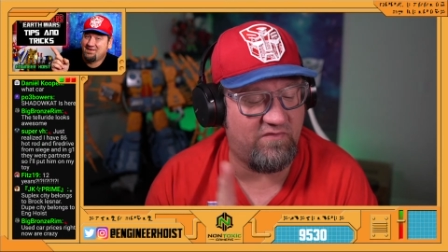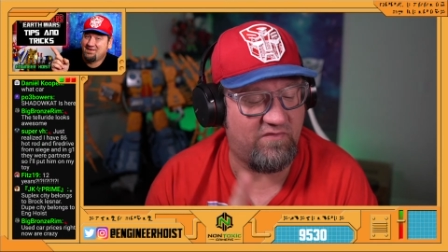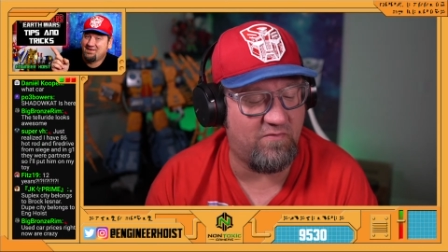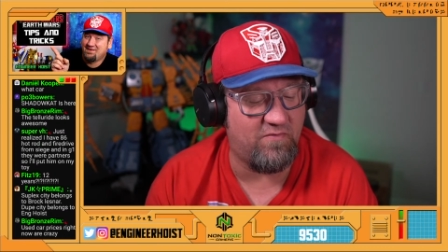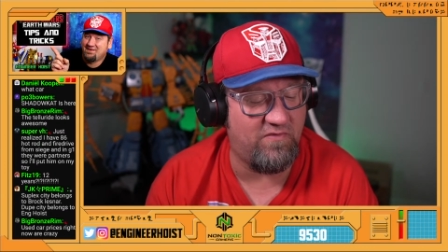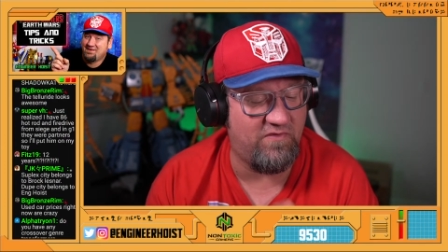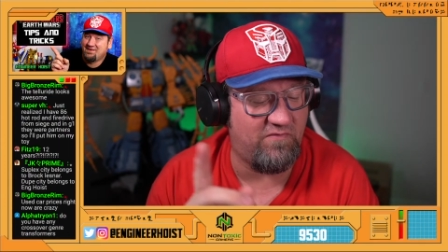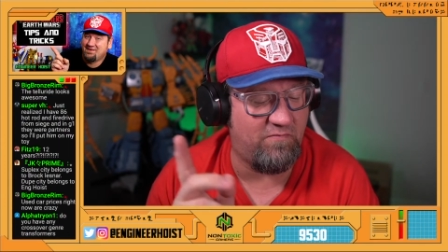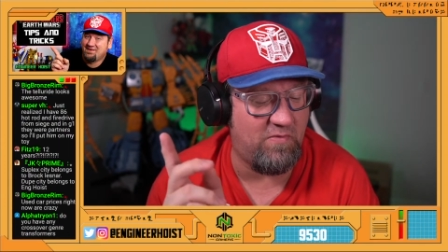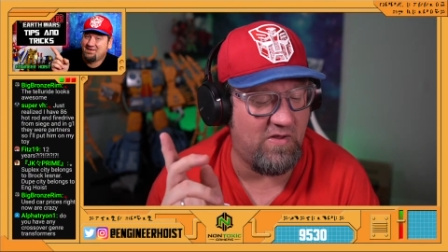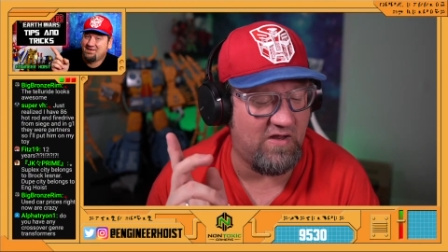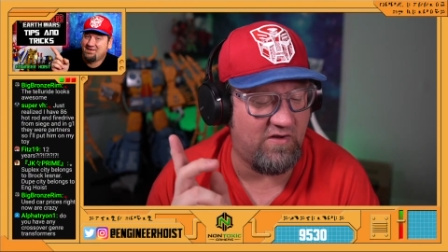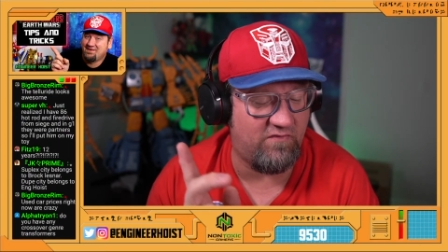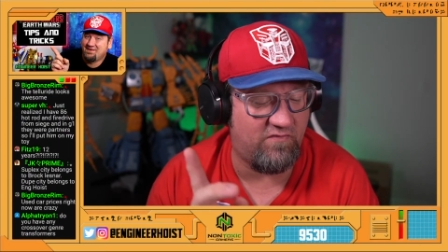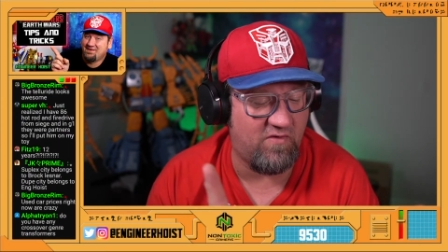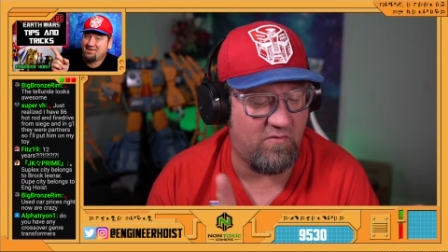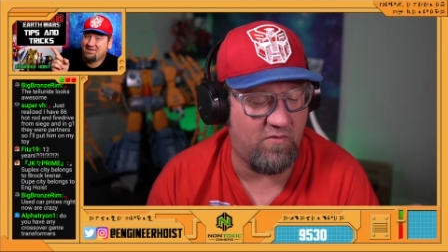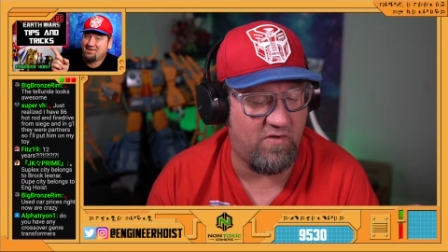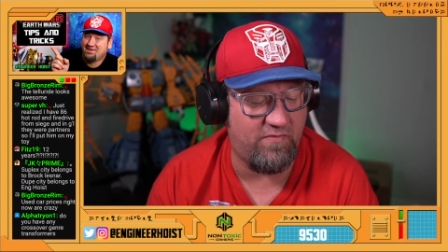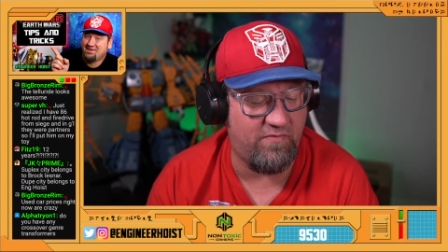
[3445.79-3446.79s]
I want this package,
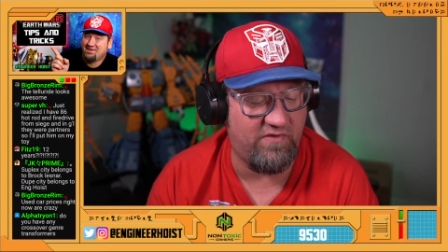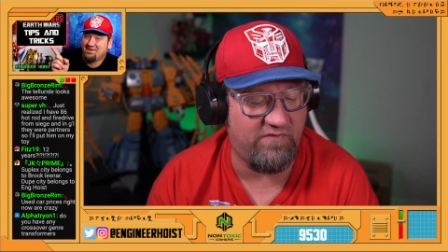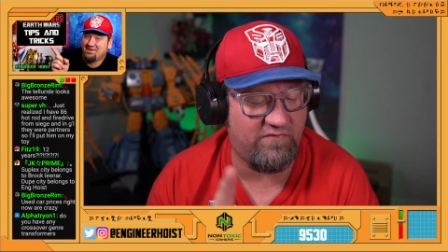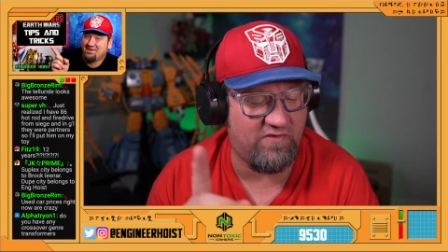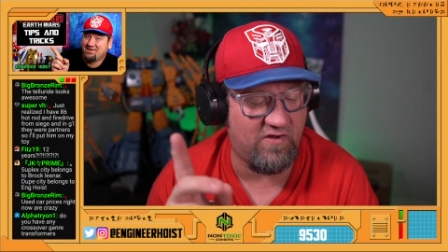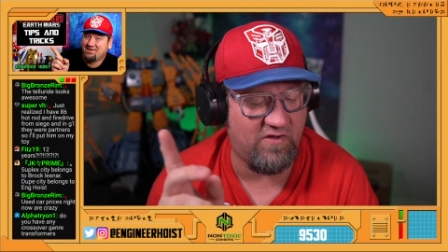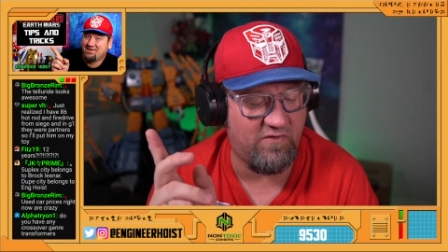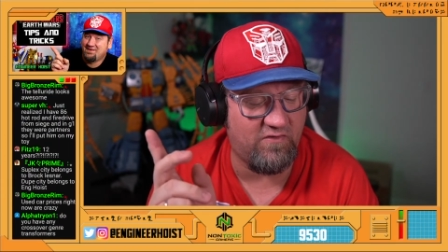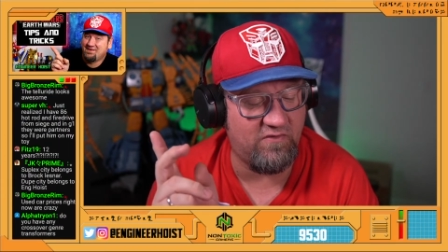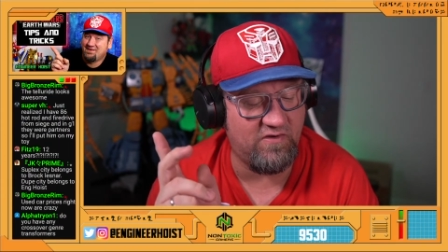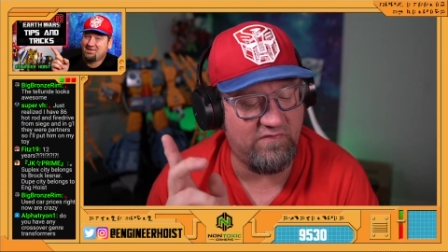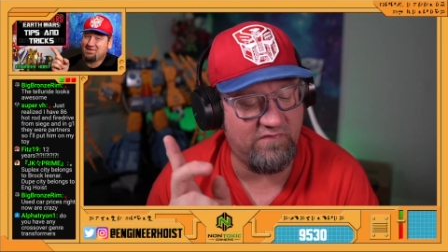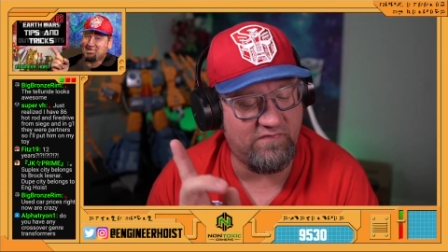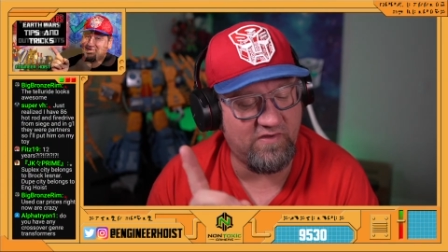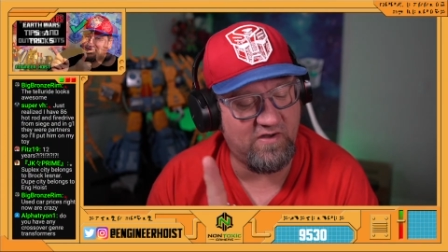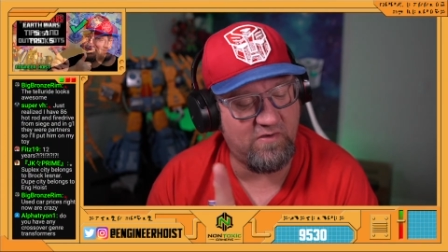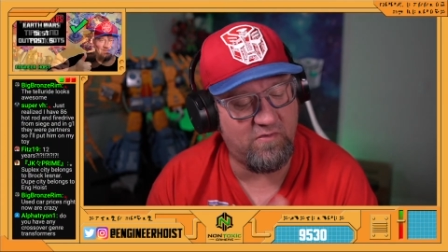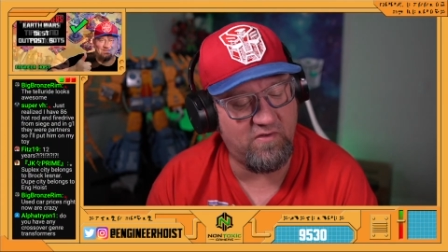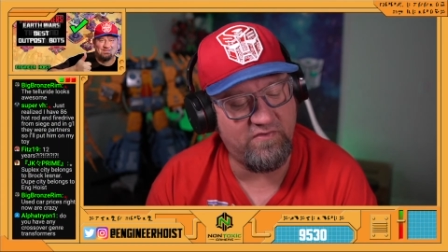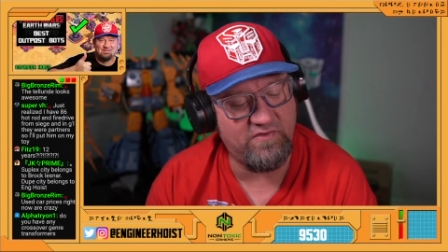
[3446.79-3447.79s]
I want this color
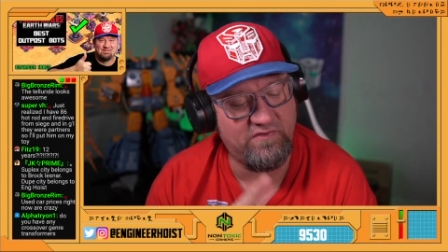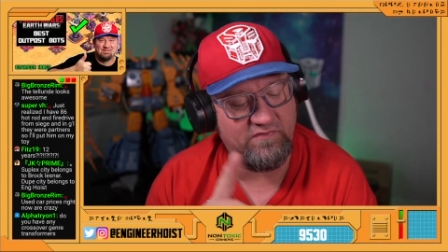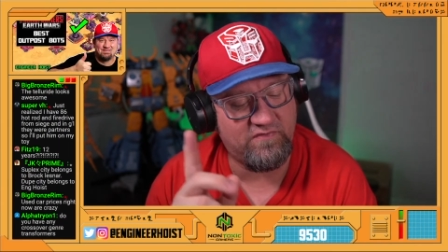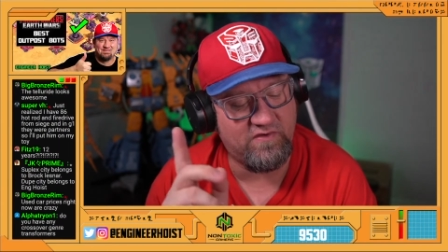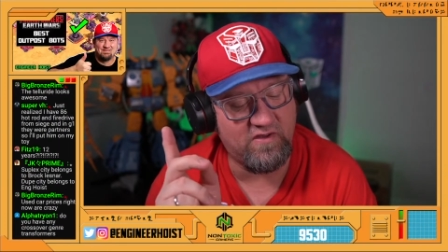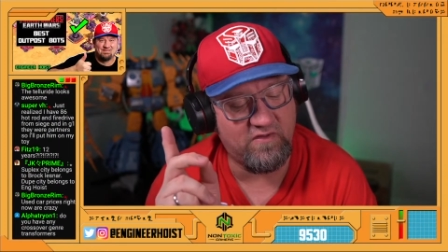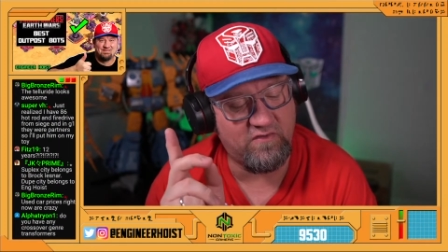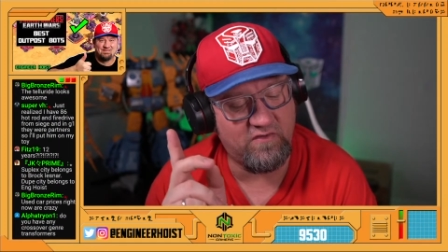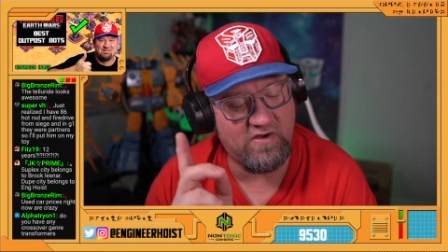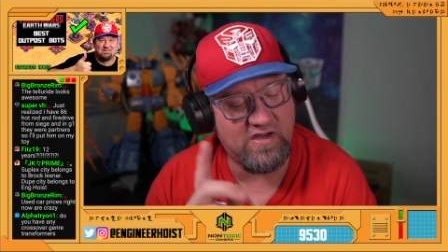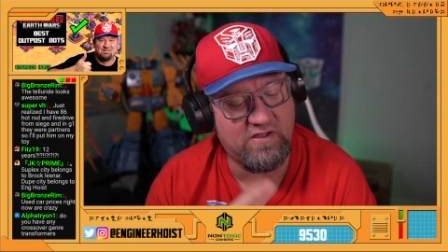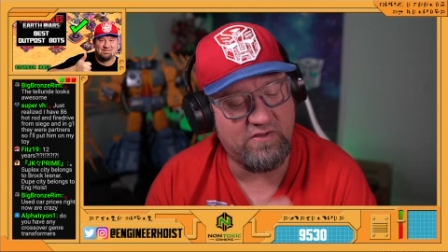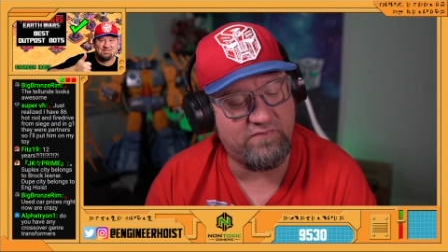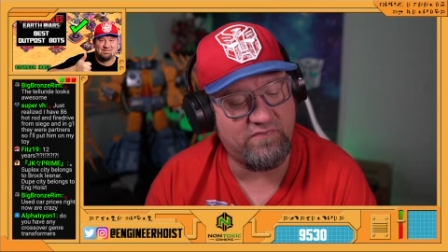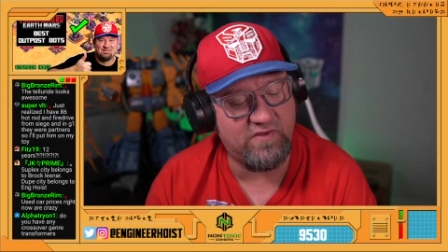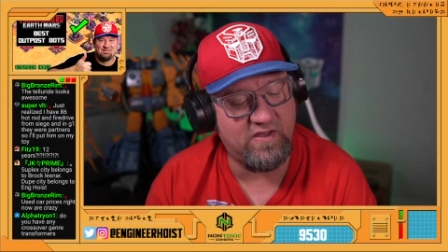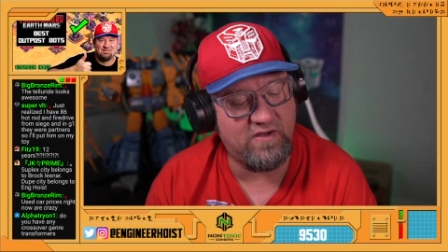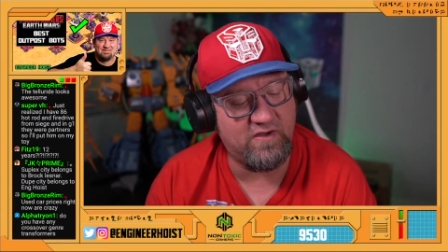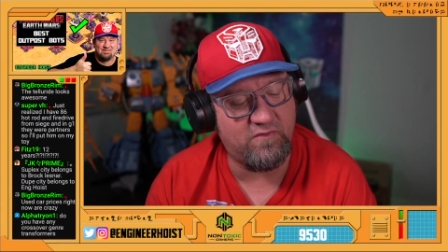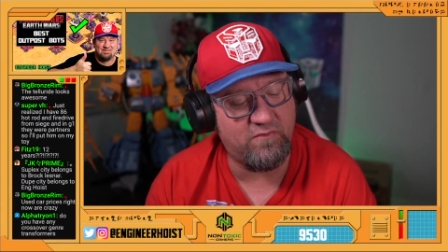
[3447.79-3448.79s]
inside, I want this color
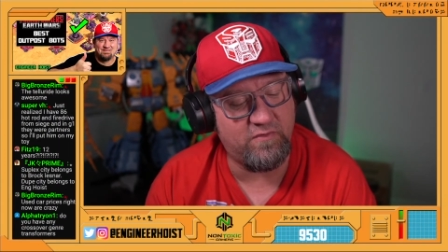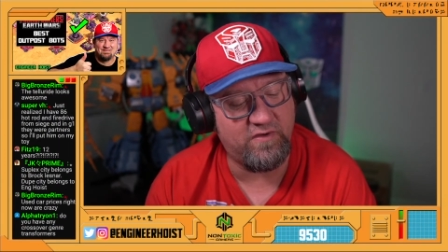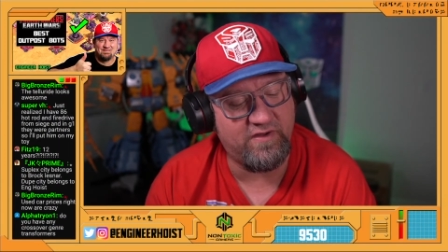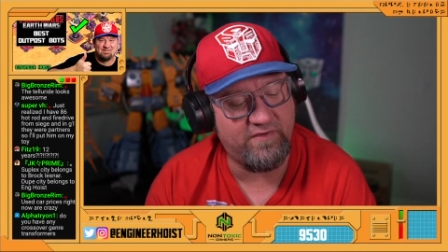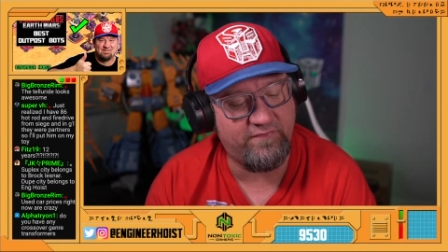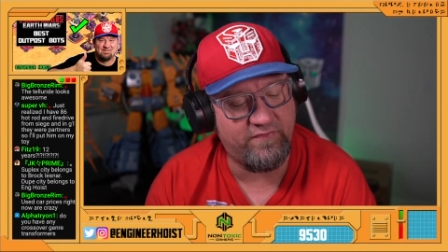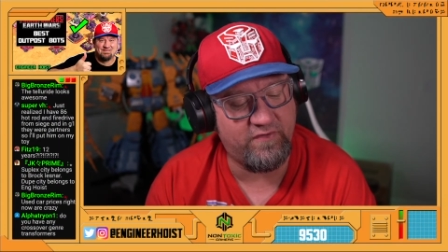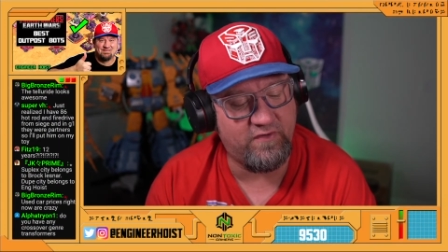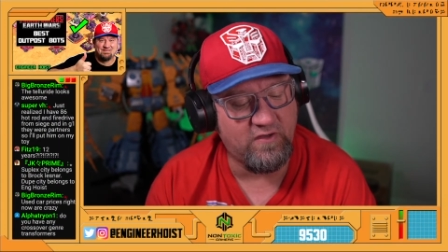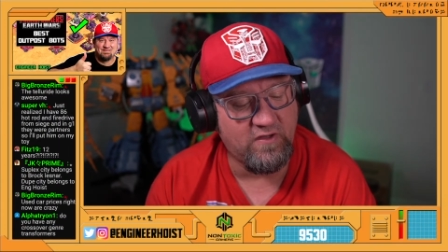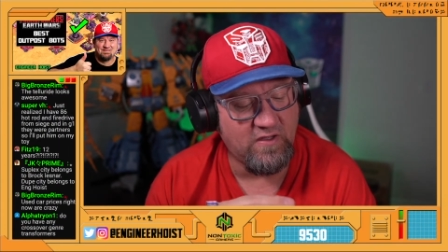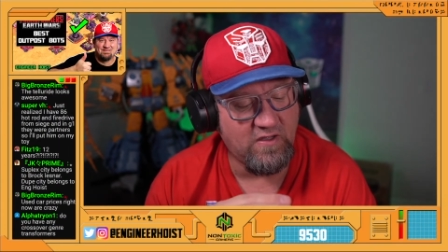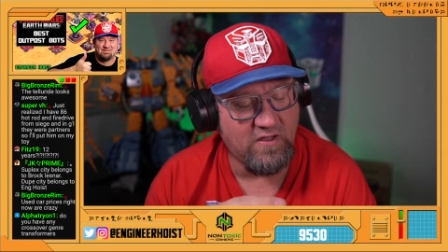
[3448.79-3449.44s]
outside, or whatever.